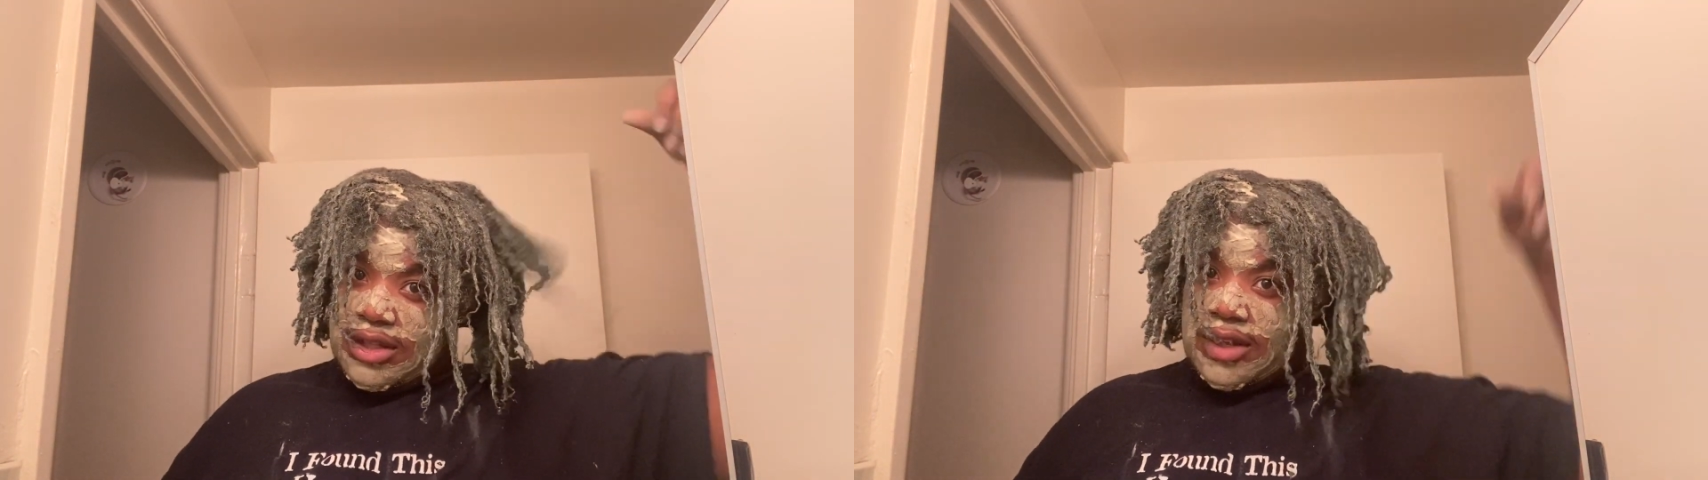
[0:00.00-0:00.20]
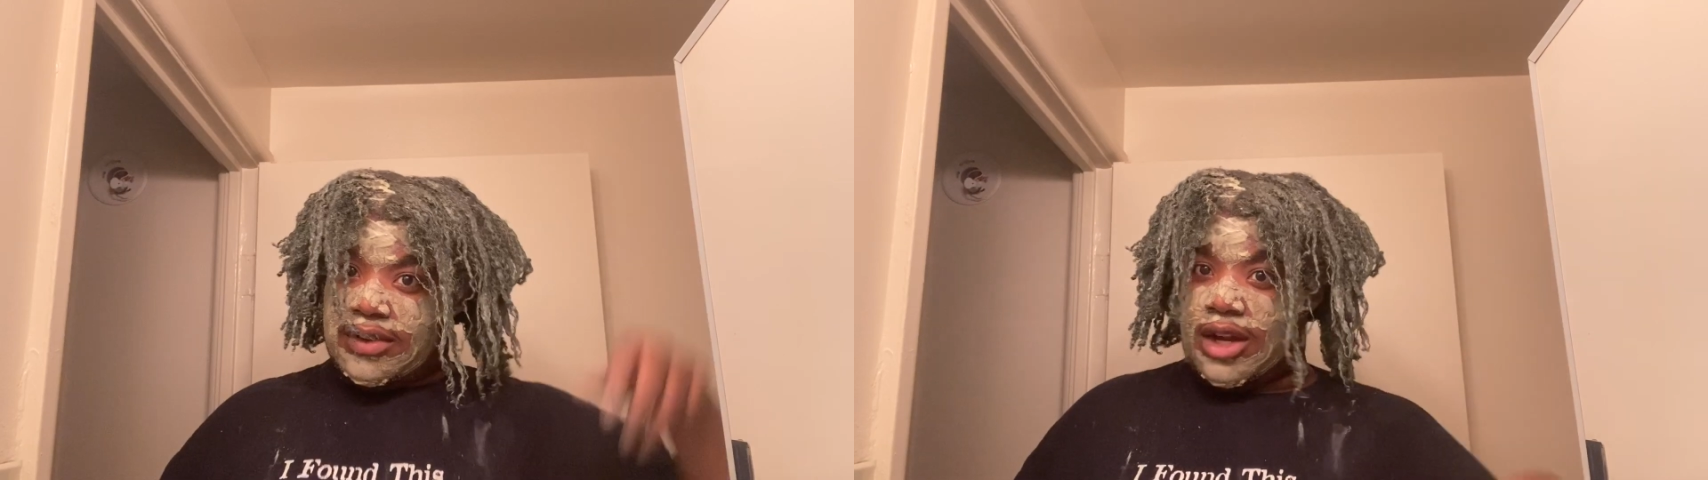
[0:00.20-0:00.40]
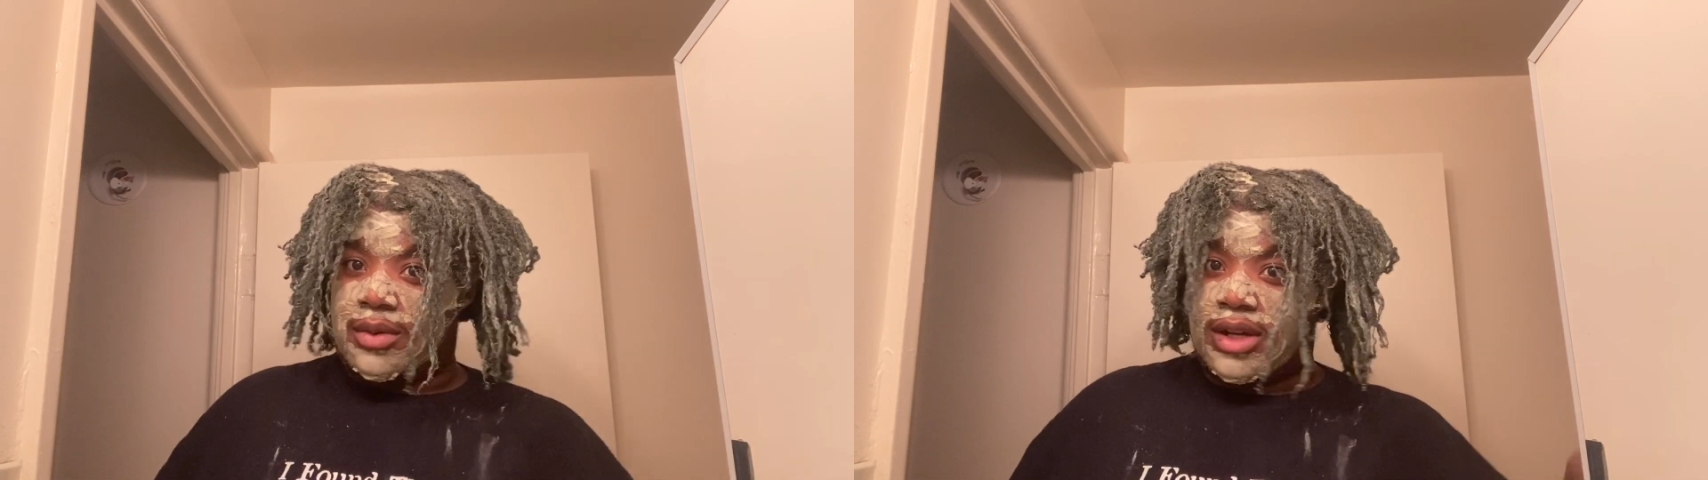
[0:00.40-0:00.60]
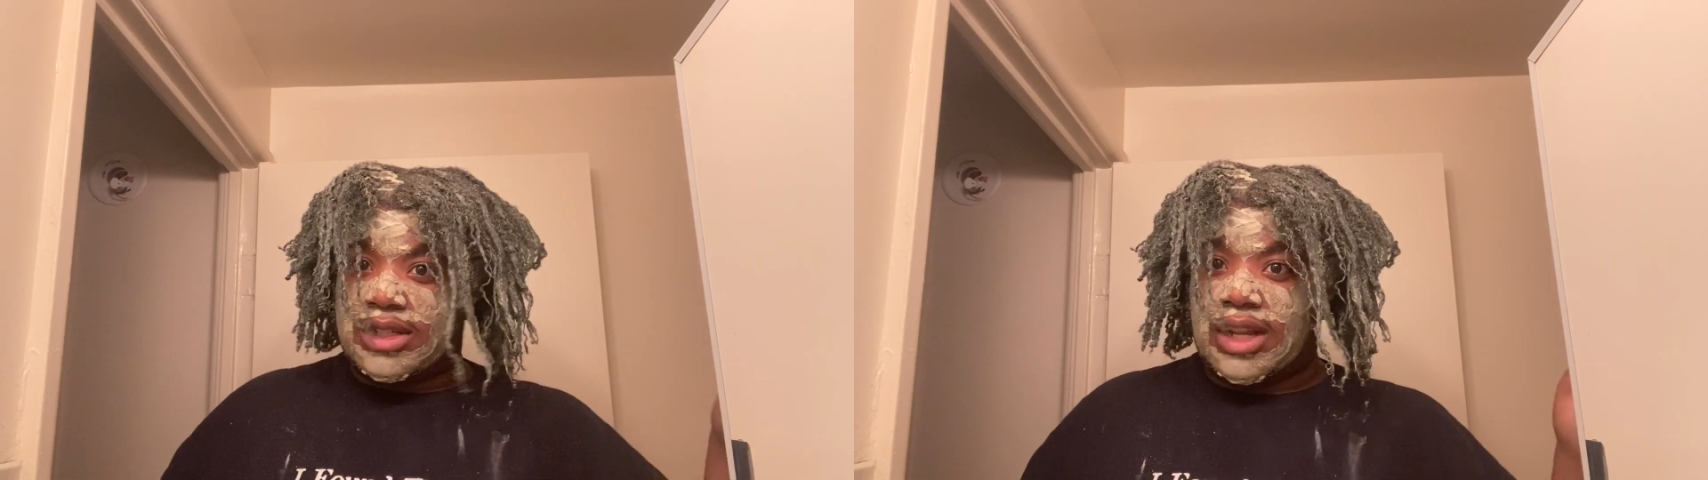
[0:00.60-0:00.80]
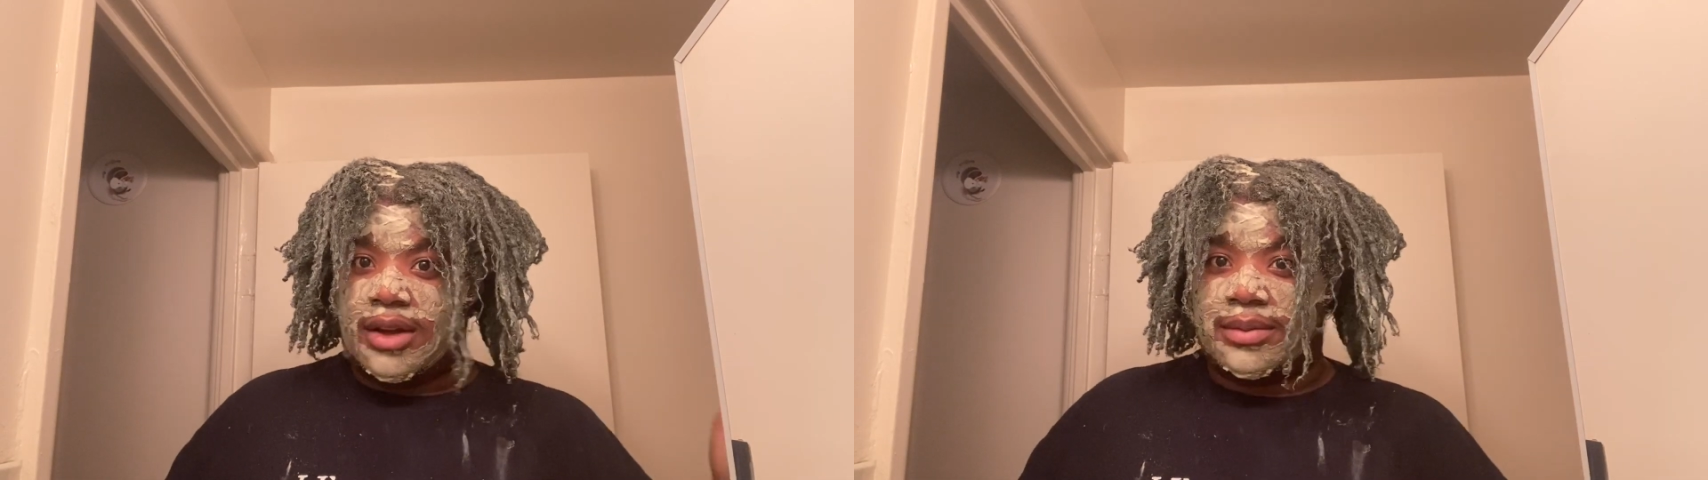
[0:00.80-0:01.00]
after I wash it
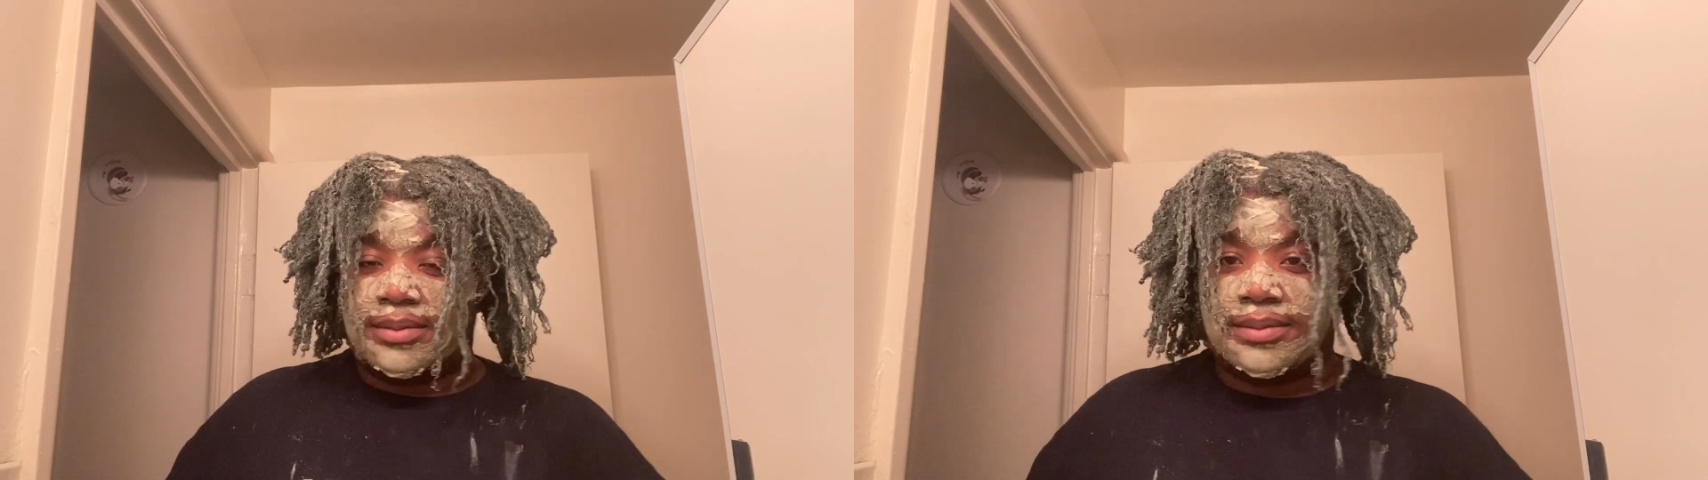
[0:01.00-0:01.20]
out.